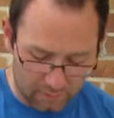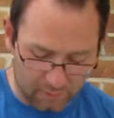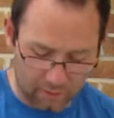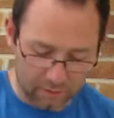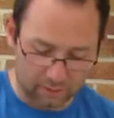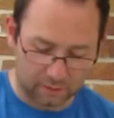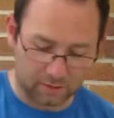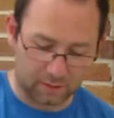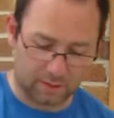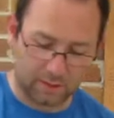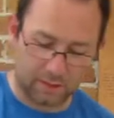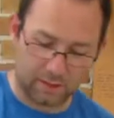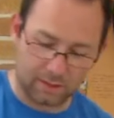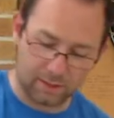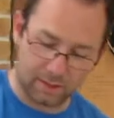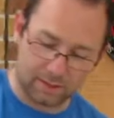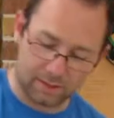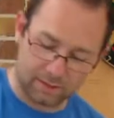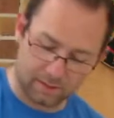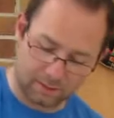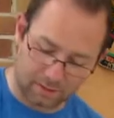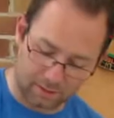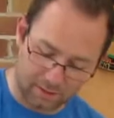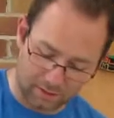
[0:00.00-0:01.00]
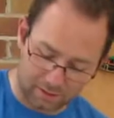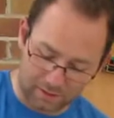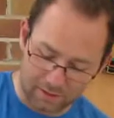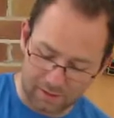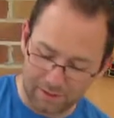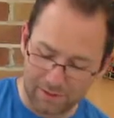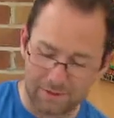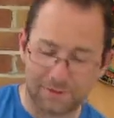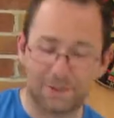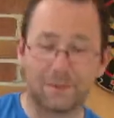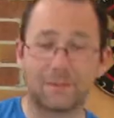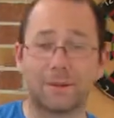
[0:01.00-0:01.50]
So that is
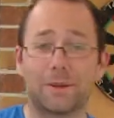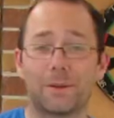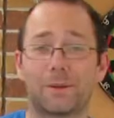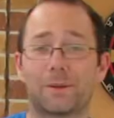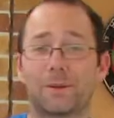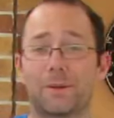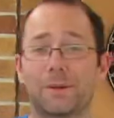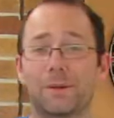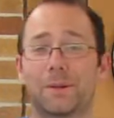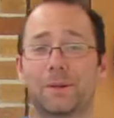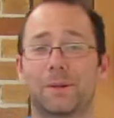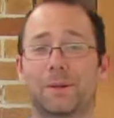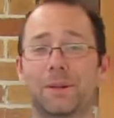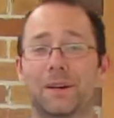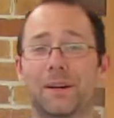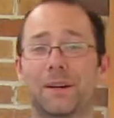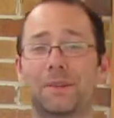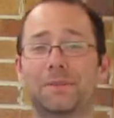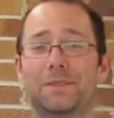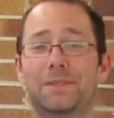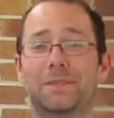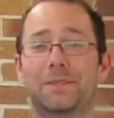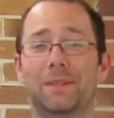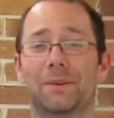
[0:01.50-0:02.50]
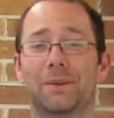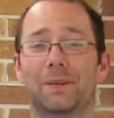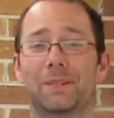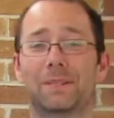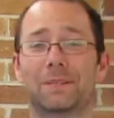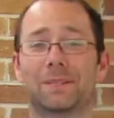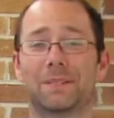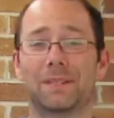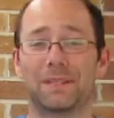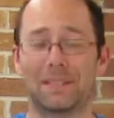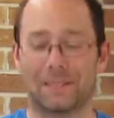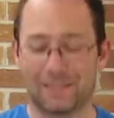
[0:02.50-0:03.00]
so cool. I'm so
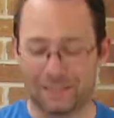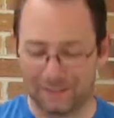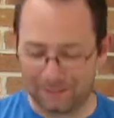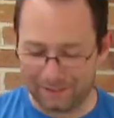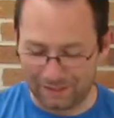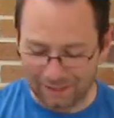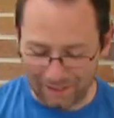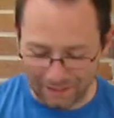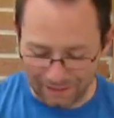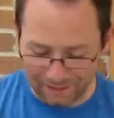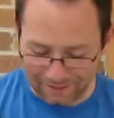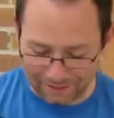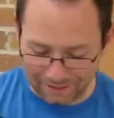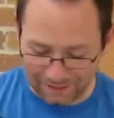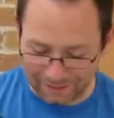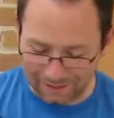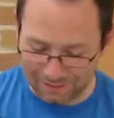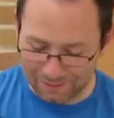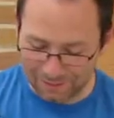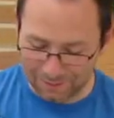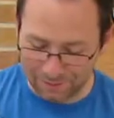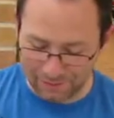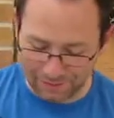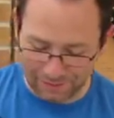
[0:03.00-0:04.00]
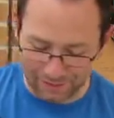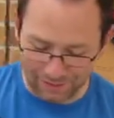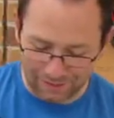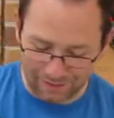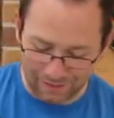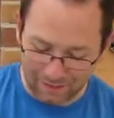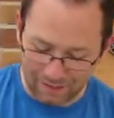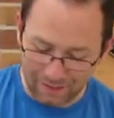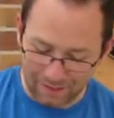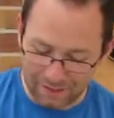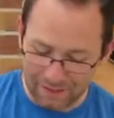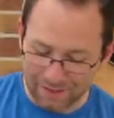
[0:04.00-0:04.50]
excited. That is wicked.
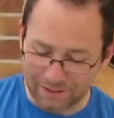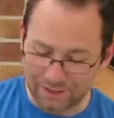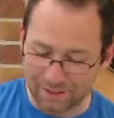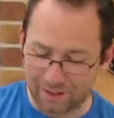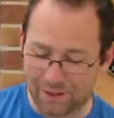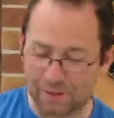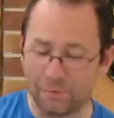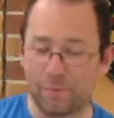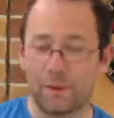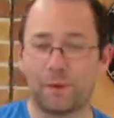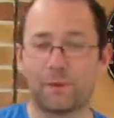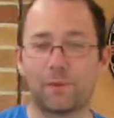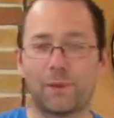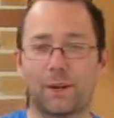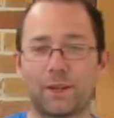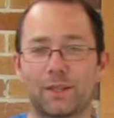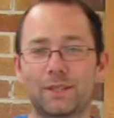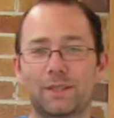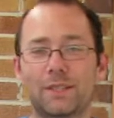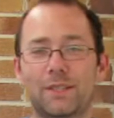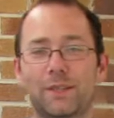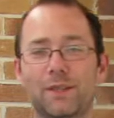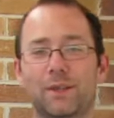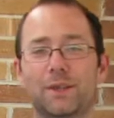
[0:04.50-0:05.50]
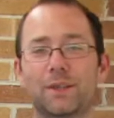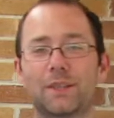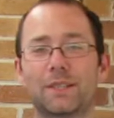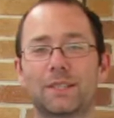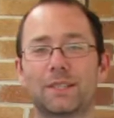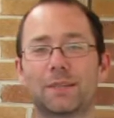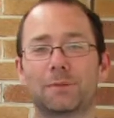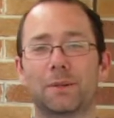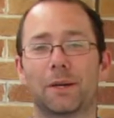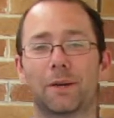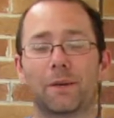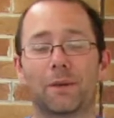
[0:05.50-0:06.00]
So I've been wanting to do this
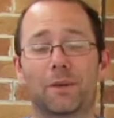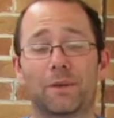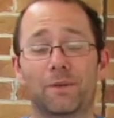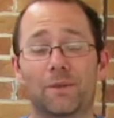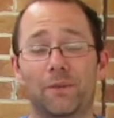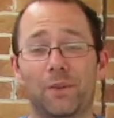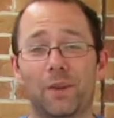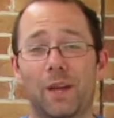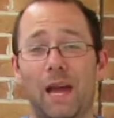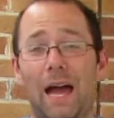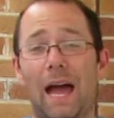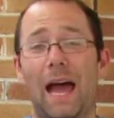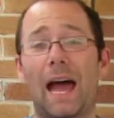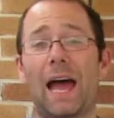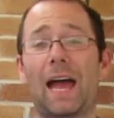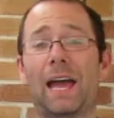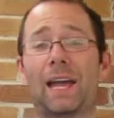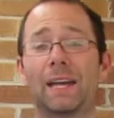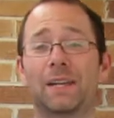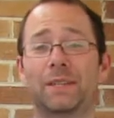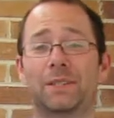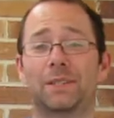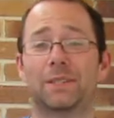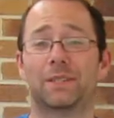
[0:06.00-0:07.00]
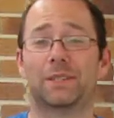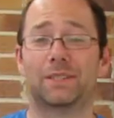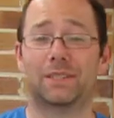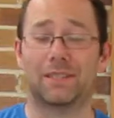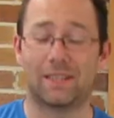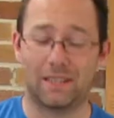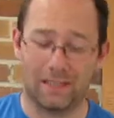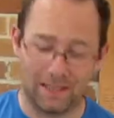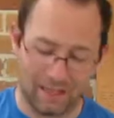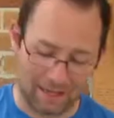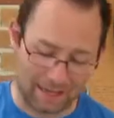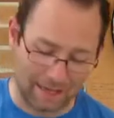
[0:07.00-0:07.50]
experiment for ages.
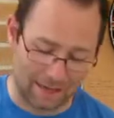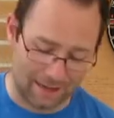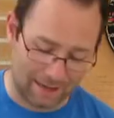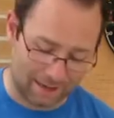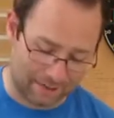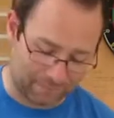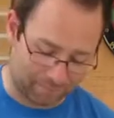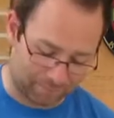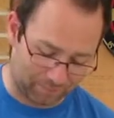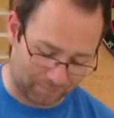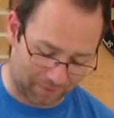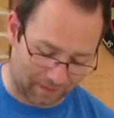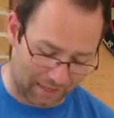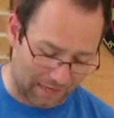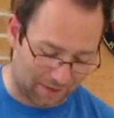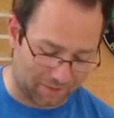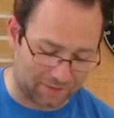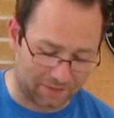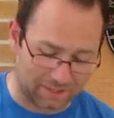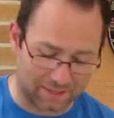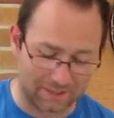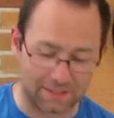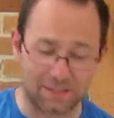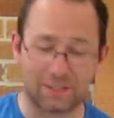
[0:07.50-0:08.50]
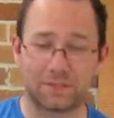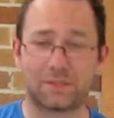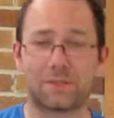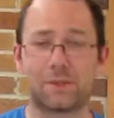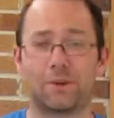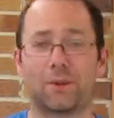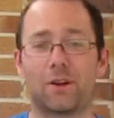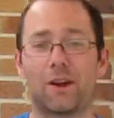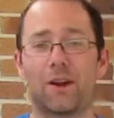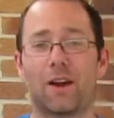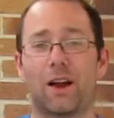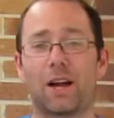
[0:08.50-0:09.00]
Ever since I
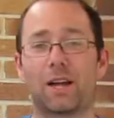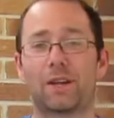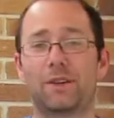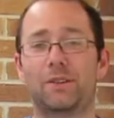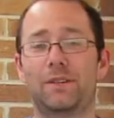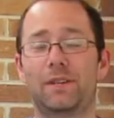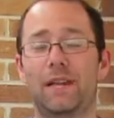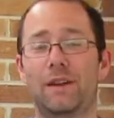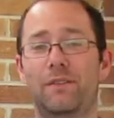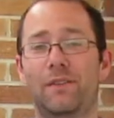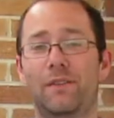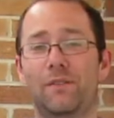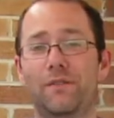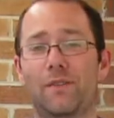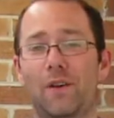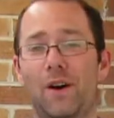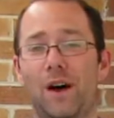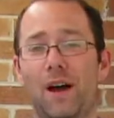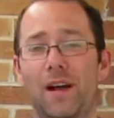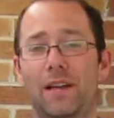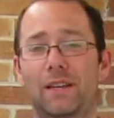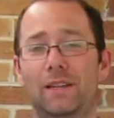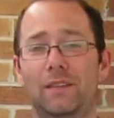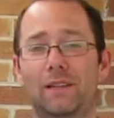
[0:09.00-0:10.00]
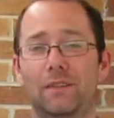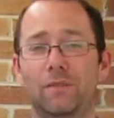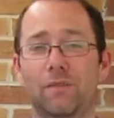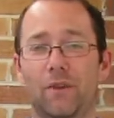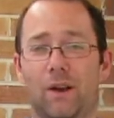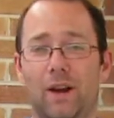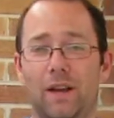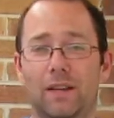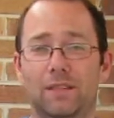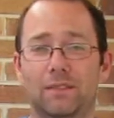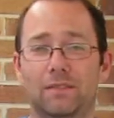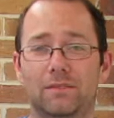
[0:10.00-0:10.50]
saw it, I could never find the
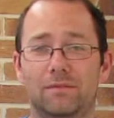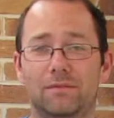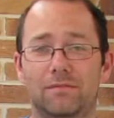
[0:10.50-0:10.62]
right